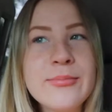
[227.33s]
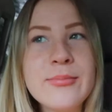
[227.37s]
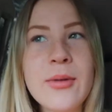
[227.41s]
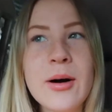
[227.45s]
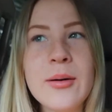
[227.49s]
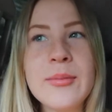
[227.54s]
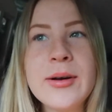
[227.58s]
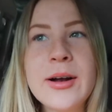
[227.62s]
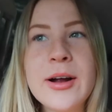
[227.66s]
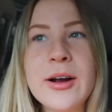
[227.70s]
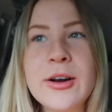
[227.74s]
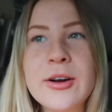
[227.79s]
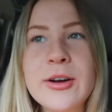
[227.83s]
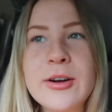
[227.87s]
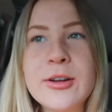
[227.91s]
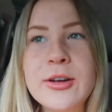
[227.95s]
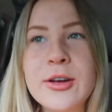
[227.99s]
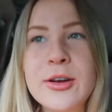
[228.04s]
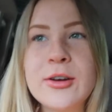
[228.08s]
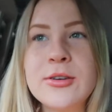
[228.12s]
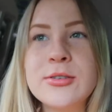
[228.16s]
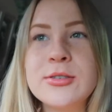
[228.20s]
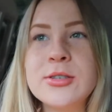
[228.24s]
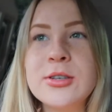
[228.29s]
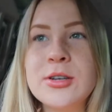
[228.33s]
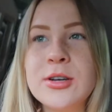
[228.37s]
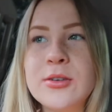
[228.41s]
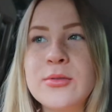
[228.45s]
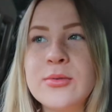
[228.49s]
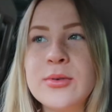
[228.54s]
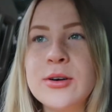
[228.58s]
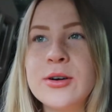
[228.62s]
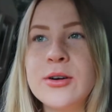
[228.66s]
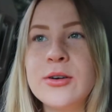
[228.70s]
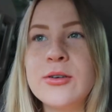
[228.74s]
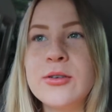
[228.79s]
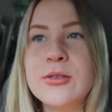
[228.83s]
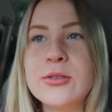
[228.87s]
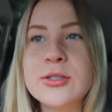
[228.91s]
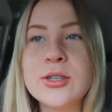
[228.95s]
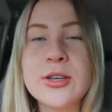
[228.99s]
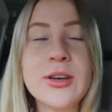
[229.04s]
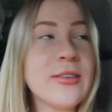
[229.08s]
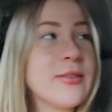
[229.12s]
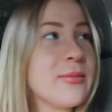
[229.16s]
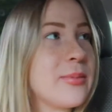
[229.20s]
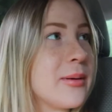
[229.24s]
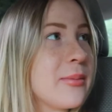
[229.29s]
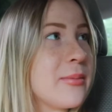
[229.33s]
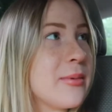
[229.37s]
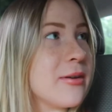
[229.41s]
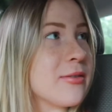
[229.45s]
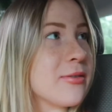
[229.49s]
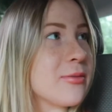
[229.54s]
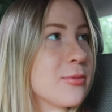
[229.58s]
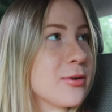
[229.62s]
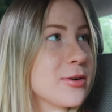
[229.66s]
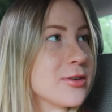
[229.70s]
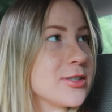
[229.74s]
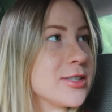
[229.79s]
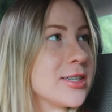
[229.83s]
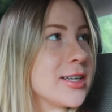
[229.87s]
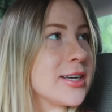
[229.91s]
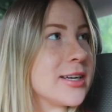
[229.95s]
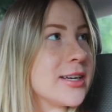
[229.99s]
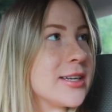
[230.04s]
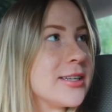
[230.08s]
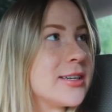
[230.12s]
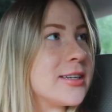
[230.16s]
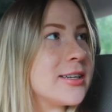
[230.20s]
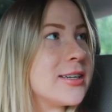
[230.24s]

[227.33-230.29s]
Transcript: Mom and I are going to go to Goodwill. you have to pick me up more today.